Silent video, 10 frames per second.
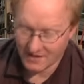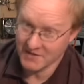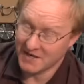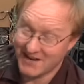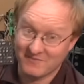
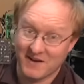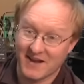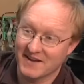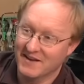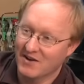And I have
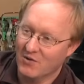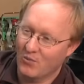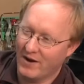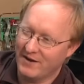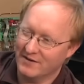my
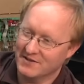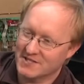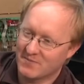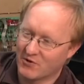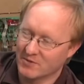
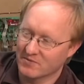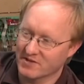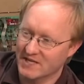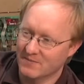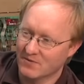wireless portable
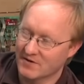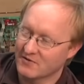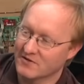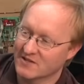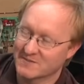keyboard.
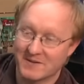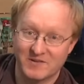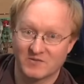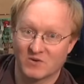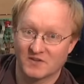Who knows, maybe
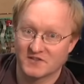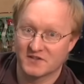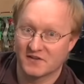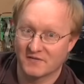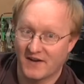we can work this
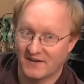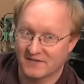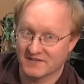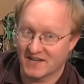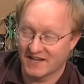into the
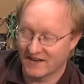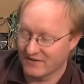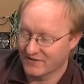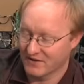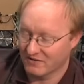final design, I
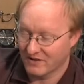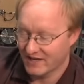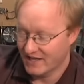don't know.